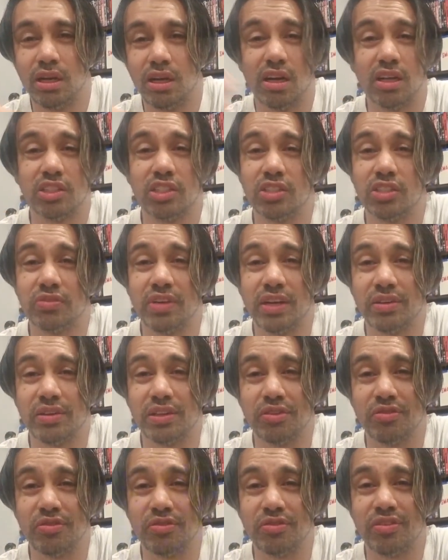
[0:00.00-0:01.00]
I just found
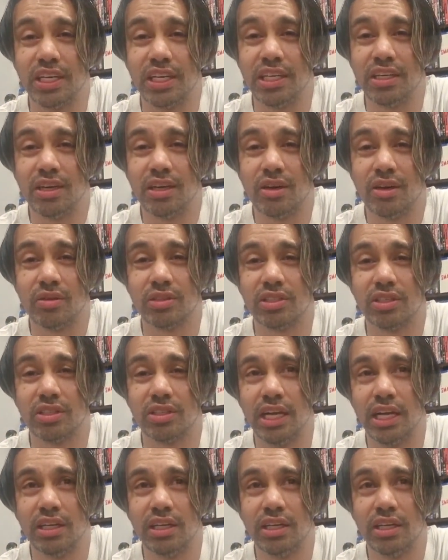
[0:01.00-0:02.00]
it funny. I was
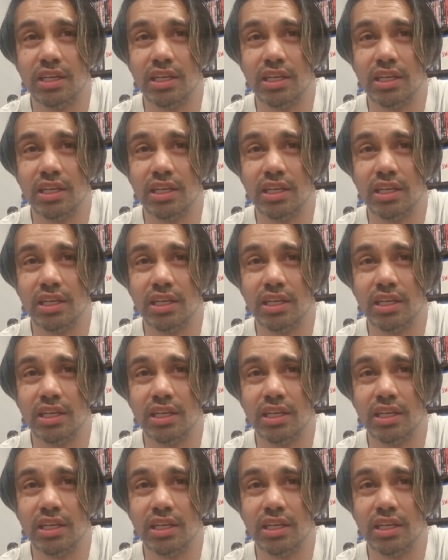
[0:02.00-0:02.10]
like,